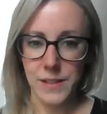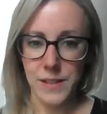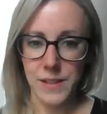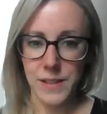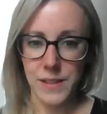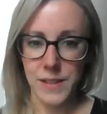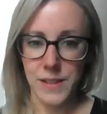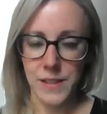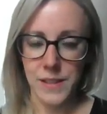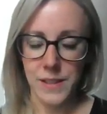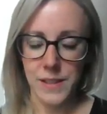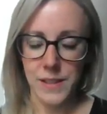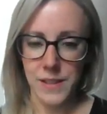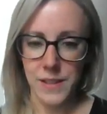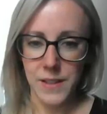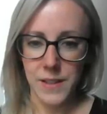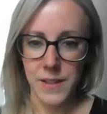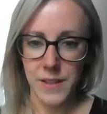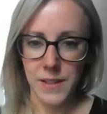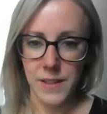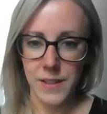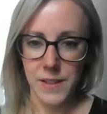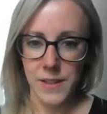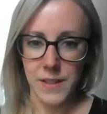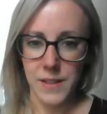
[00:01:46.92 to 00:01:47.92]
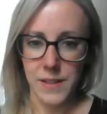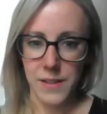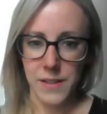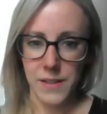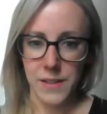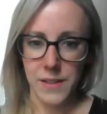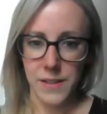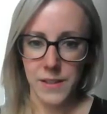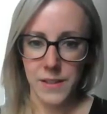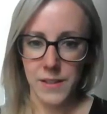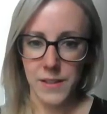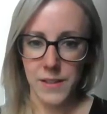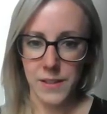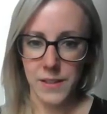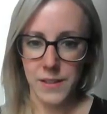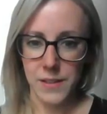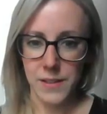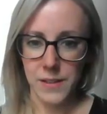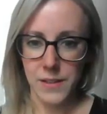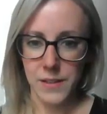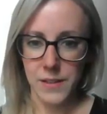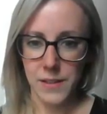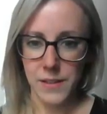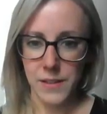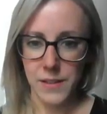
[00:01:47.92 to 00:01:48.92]

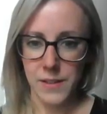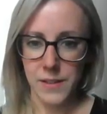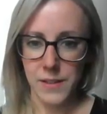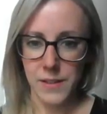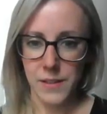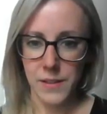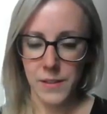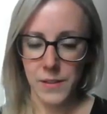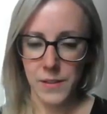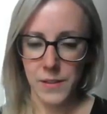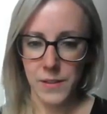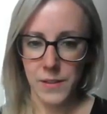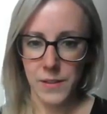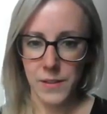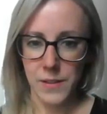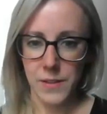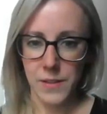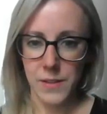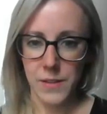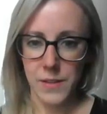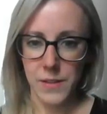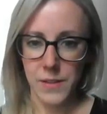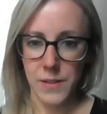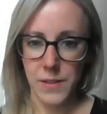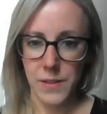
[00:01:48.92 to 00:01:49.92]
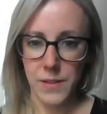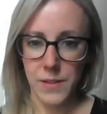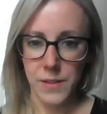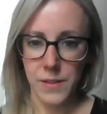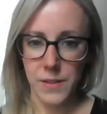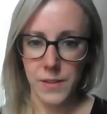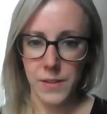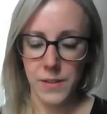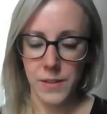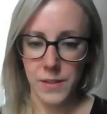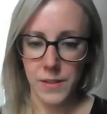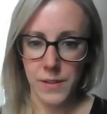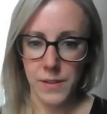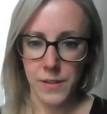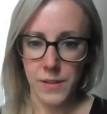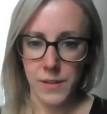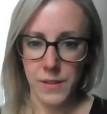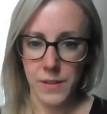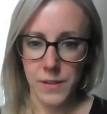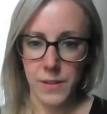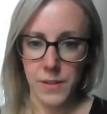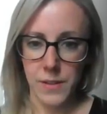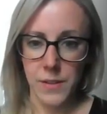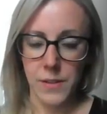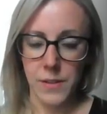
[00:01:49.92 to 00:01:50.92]

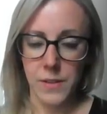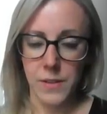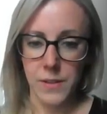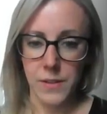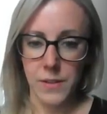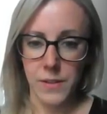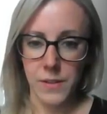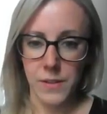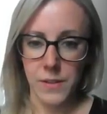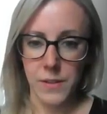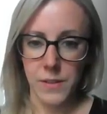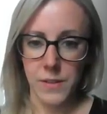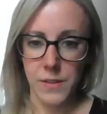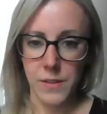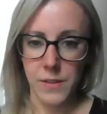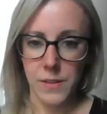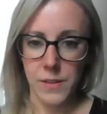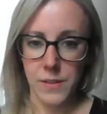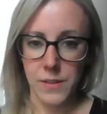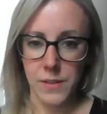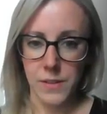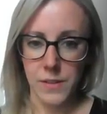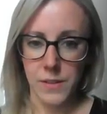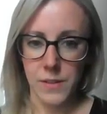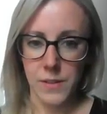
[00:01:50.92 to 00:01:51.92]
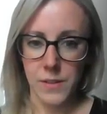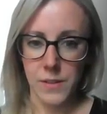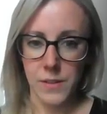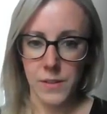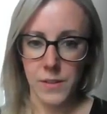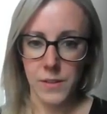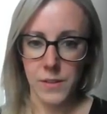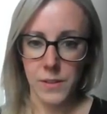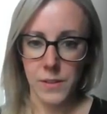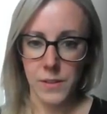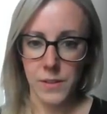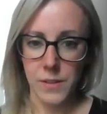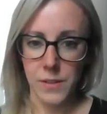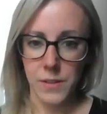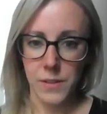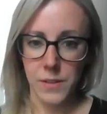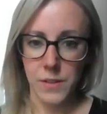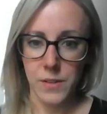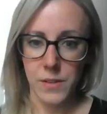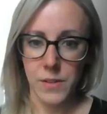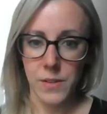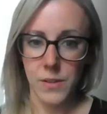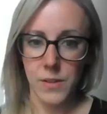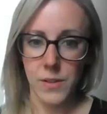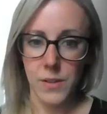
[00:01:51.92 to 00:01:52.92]

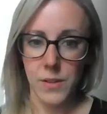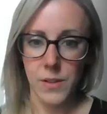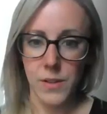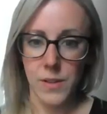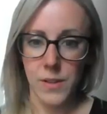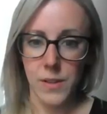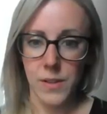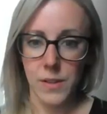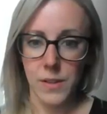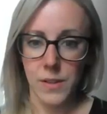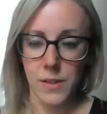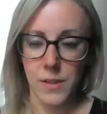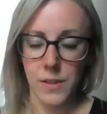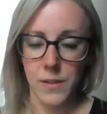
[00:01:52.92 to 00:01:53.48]
The person shown says nothing.